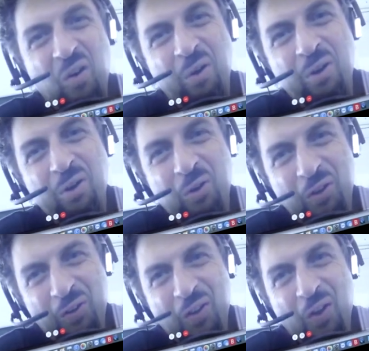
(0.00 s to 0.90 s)
we,
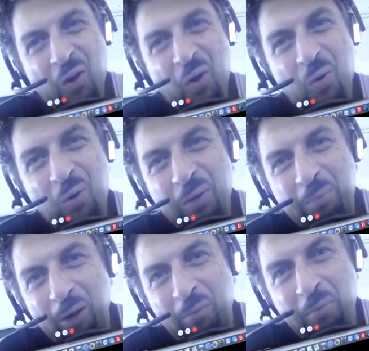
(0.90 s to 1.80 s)
we
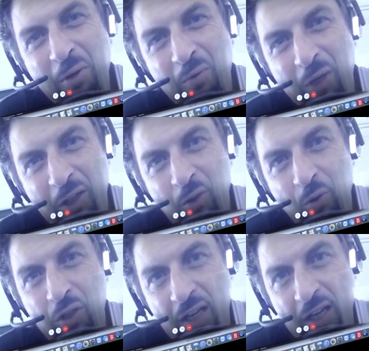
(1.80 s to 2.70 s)
yeah. probably will
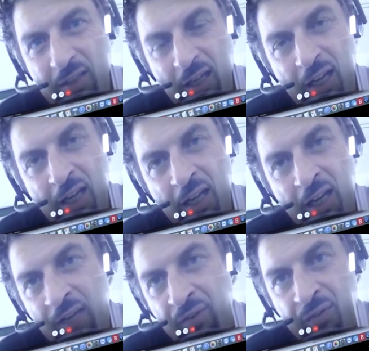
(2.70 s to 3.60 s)
do just
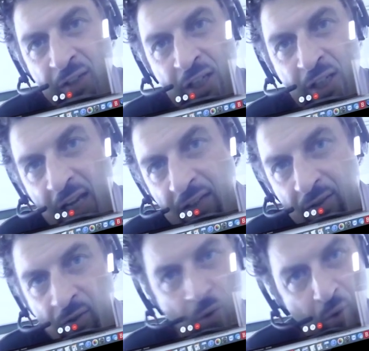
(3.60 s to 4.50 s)
uh, 15
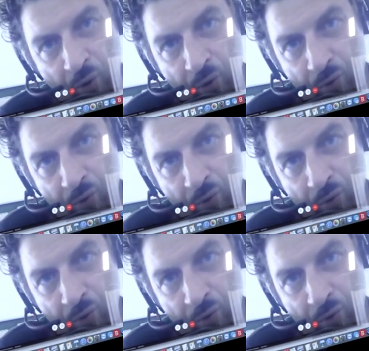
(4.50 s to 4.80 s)
days, so